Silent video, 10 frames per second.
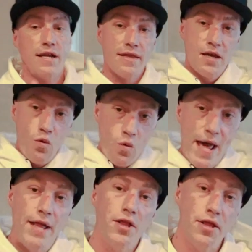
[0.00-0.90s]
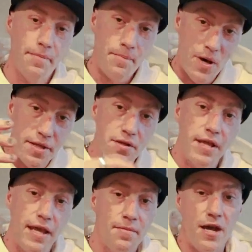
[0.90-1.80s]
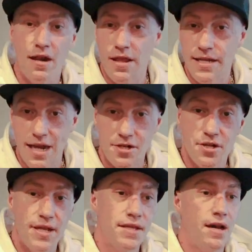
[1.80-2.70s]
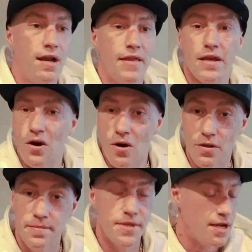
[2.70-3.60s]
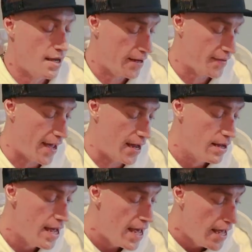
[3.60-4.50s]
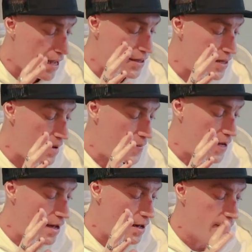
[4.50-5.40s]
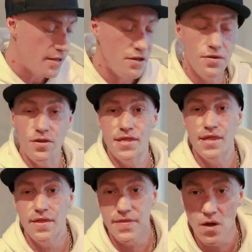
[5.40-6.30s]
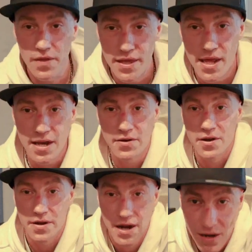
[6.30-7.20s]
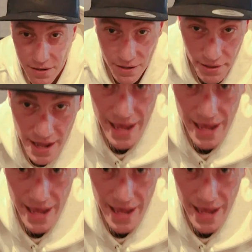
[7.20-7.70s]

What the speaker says: like a well puzzle game, kind of like Tetris, kind of like Columns, kind of like that. Except you use all the Sanrio characters.